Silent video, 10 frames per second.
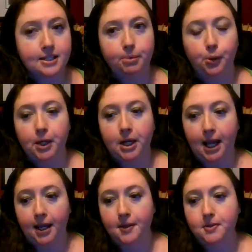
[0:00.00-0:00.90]

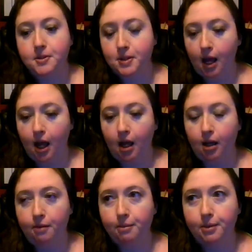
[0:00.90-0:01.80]
lumbrokinase,
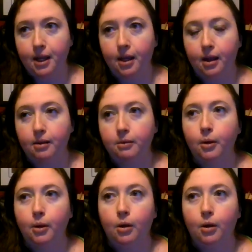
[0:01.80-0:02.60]
the